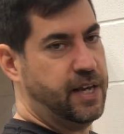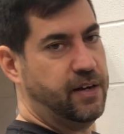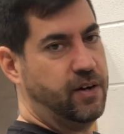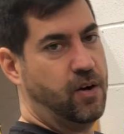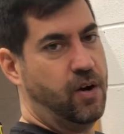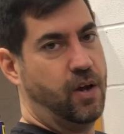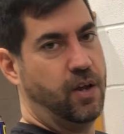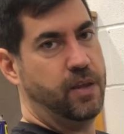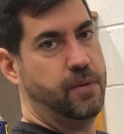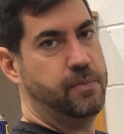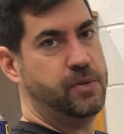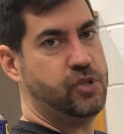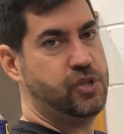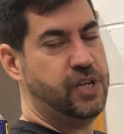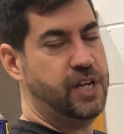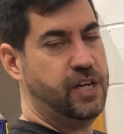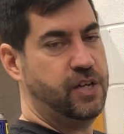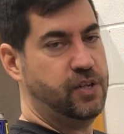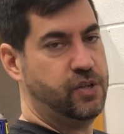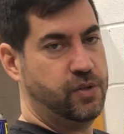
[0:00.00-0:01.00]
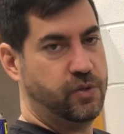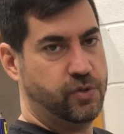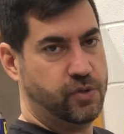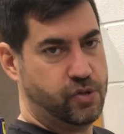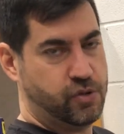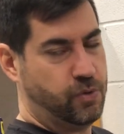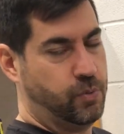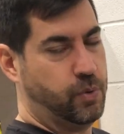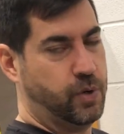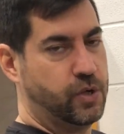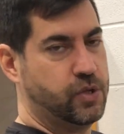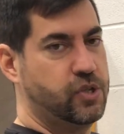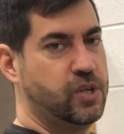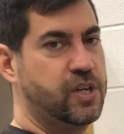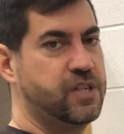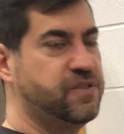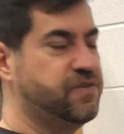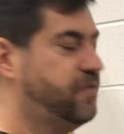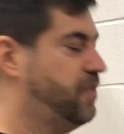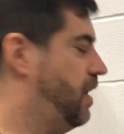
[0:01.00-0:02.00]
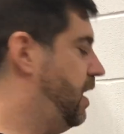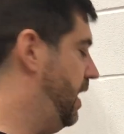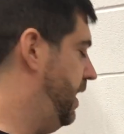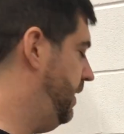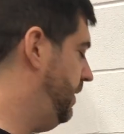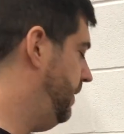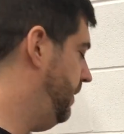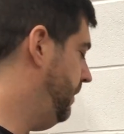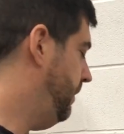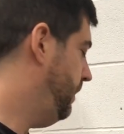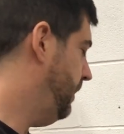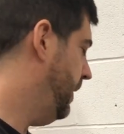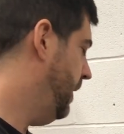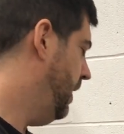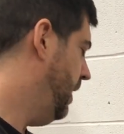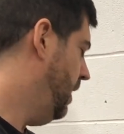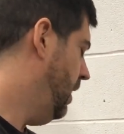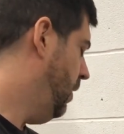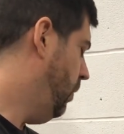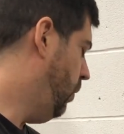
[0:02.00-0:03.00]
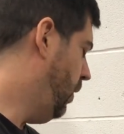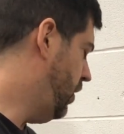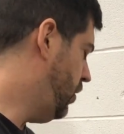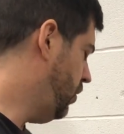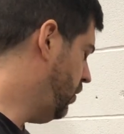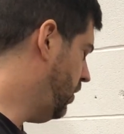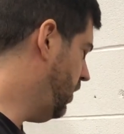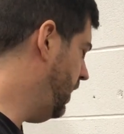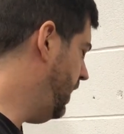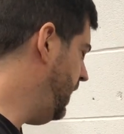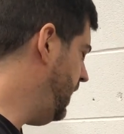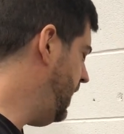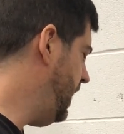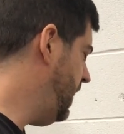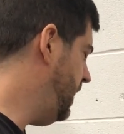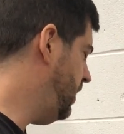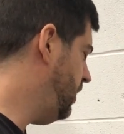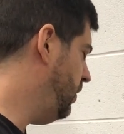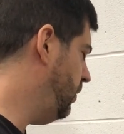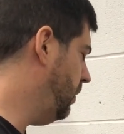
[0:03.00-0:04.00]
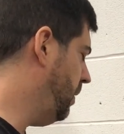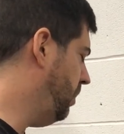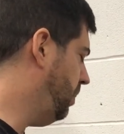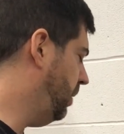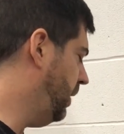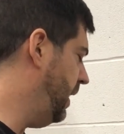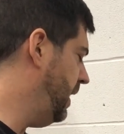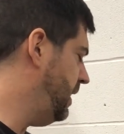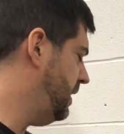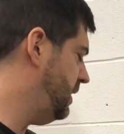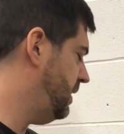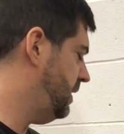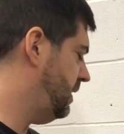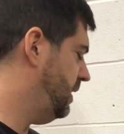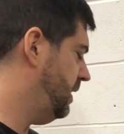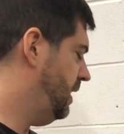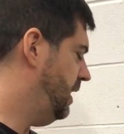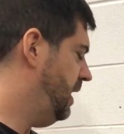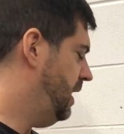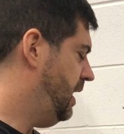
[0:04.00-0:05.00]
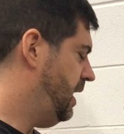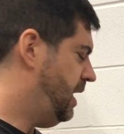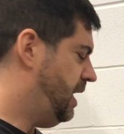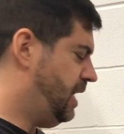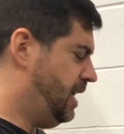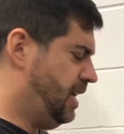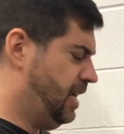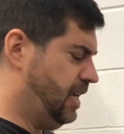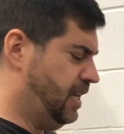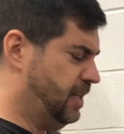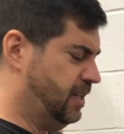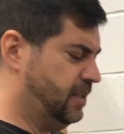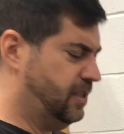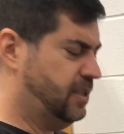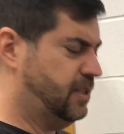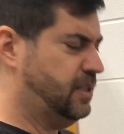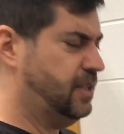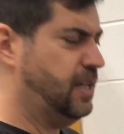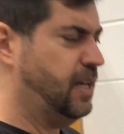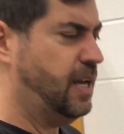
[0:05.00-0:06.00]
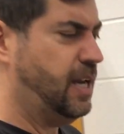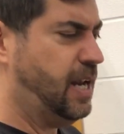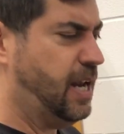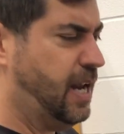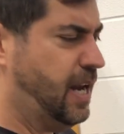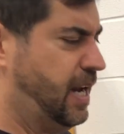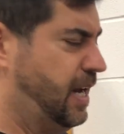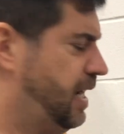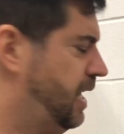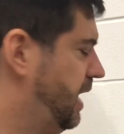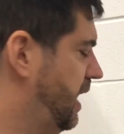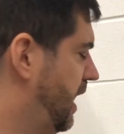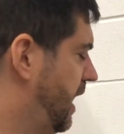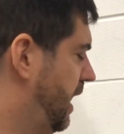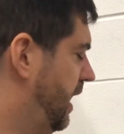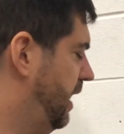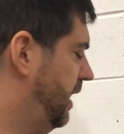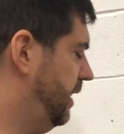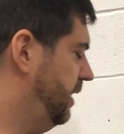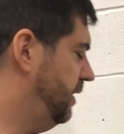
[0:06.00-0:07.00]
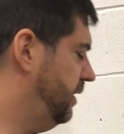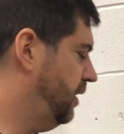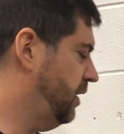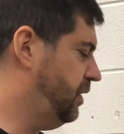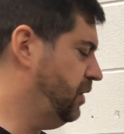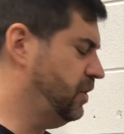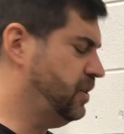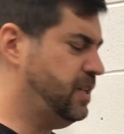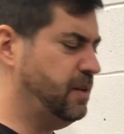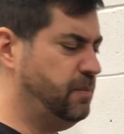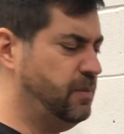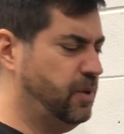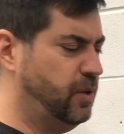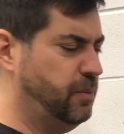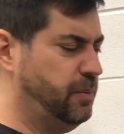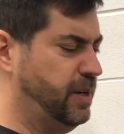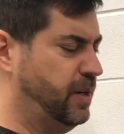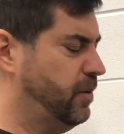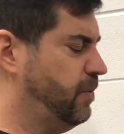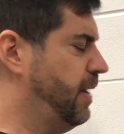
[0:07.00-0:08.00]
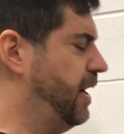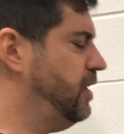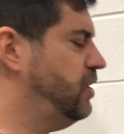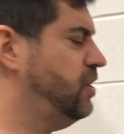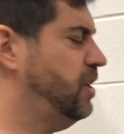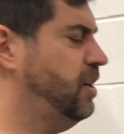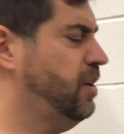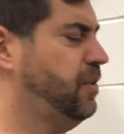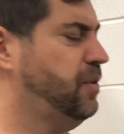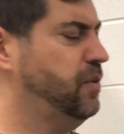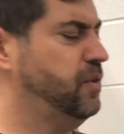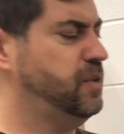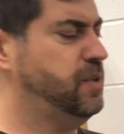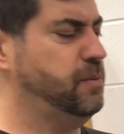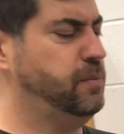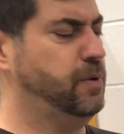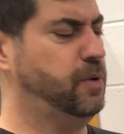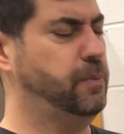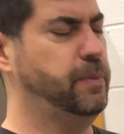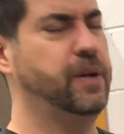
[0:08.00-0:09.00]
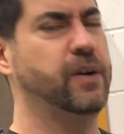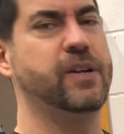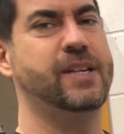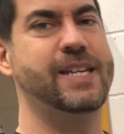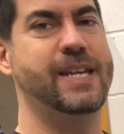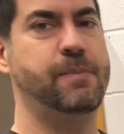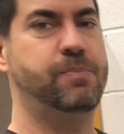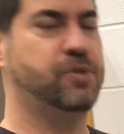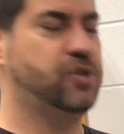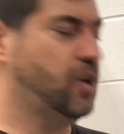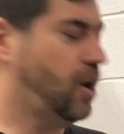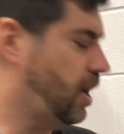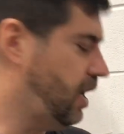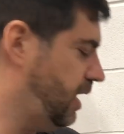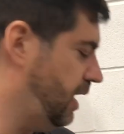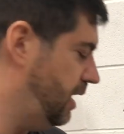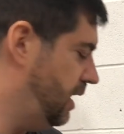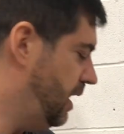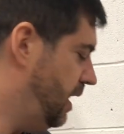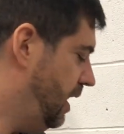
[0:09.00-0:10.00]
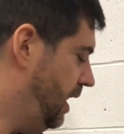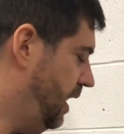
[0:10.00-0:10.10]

that are on the machine should work just fine. What you're going to need to replace is a 13mm wrench and a 13mm deep socket.